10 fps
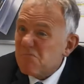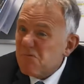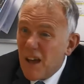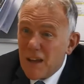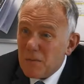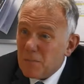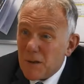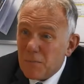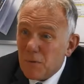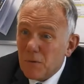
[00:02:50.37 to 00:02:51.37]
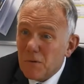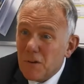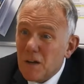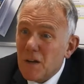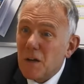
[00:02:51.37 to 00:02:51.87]
great people,
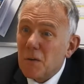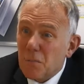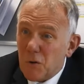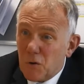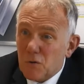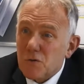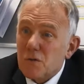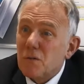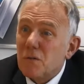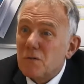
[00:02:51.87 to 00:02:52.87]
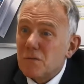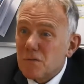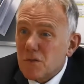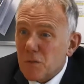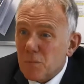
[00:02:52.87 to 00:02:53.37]
but also
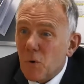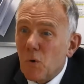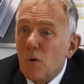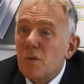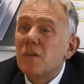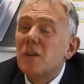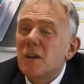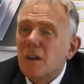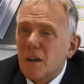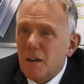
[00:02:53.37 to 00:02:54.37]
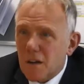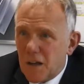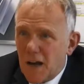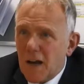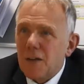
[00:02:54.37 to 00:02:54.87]
support,
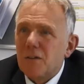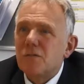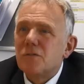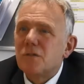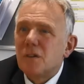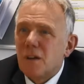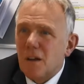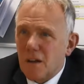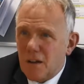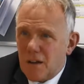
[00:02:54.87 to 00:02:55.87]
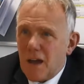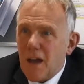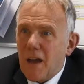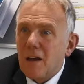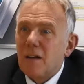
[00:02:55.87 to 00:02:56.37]
guidance,
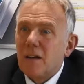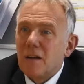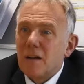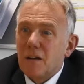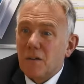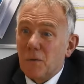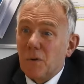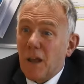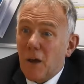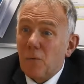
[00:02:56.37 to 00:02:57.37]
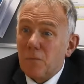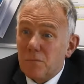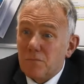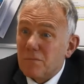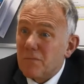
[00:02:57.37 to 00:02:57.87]
care that will help
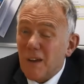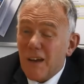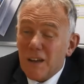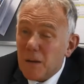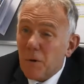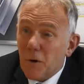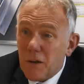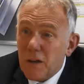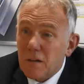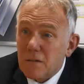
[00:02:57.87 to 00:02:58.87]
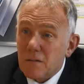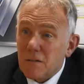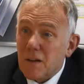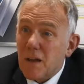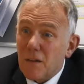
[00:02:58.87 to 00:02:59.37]
anybody
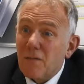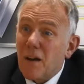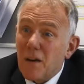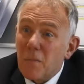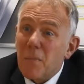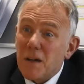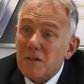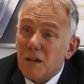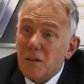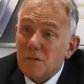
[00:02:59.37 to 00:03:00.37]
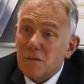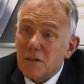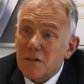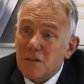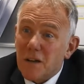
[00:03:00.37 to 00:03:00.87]
get the very best out
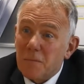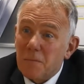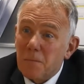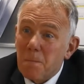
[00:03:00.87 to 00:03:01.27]
of this time.